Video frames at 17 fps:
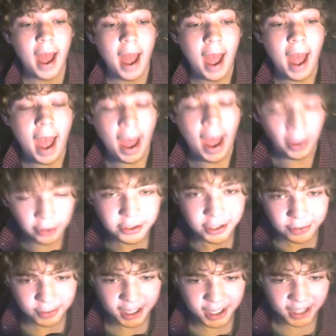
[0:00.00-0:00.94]

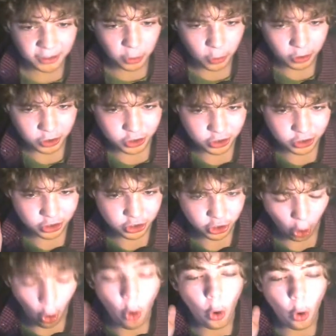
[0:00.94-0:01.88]
Elden Ring looks
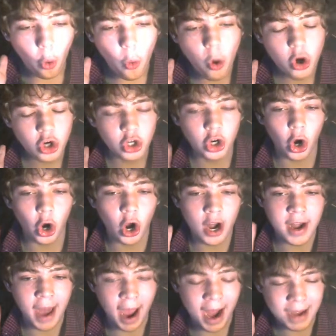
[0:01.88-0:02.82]
so
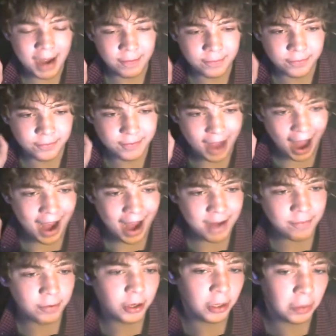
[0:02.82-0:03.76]
good. I
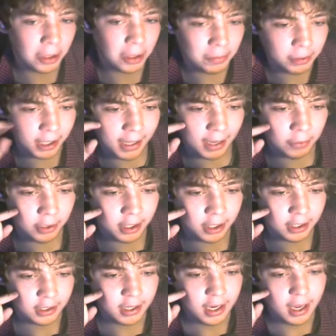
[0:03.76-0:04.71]
really want to play that
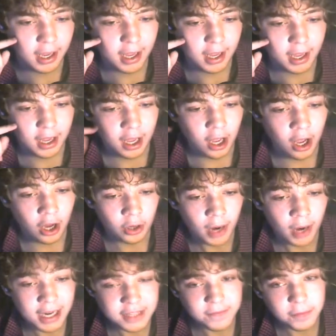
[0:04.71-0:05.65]
one.
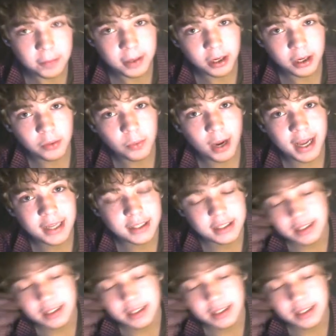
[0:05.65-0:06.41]
Horizon Forbidden West.